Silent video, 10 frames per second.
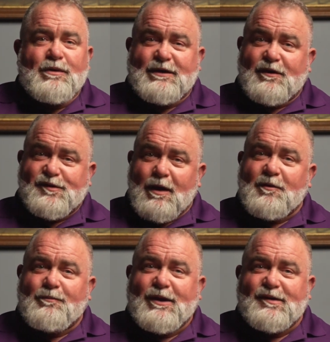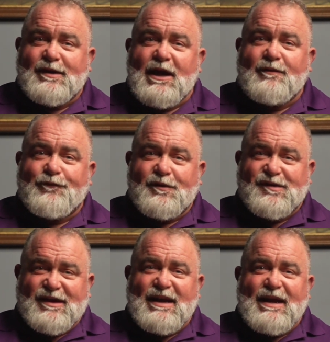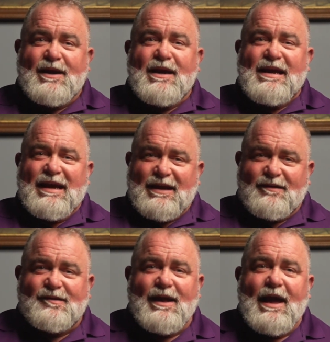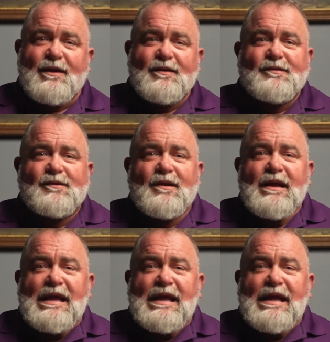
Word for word: but there's something to be said for sitting in the sadness,